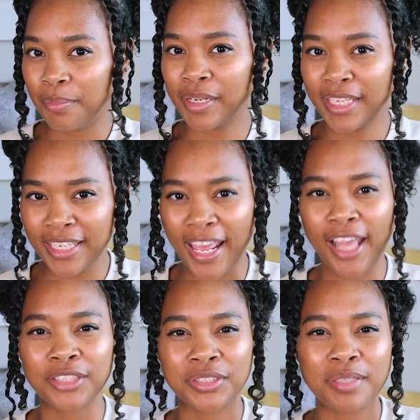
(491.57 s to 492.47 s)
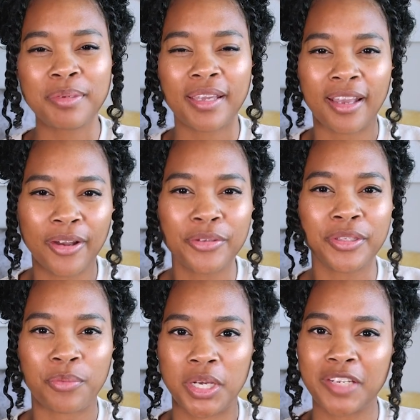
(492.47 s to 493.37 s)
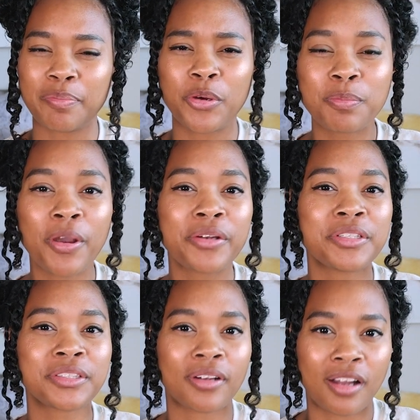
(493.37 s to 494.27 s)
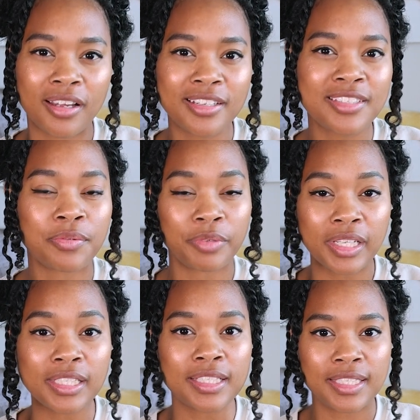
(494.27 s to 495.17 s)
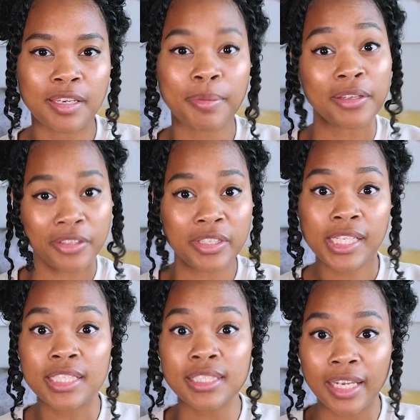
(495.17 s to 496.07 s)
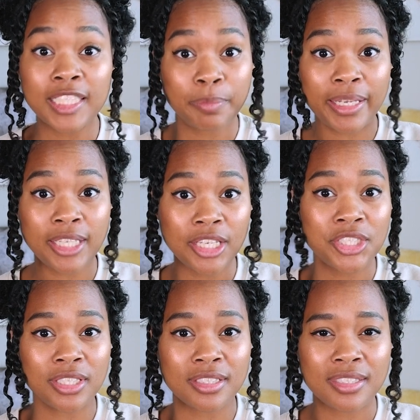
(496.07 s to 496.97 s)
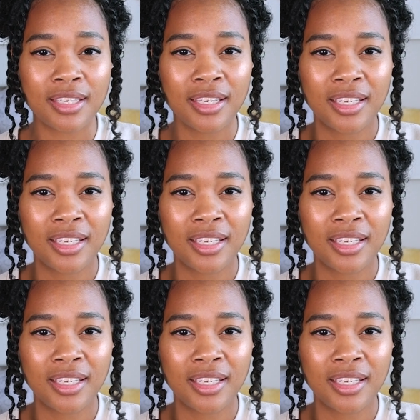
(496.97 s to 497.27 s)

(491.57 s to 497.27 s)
but it can actually be a healthy one if both partners are honest and realistic about their needs and expectations.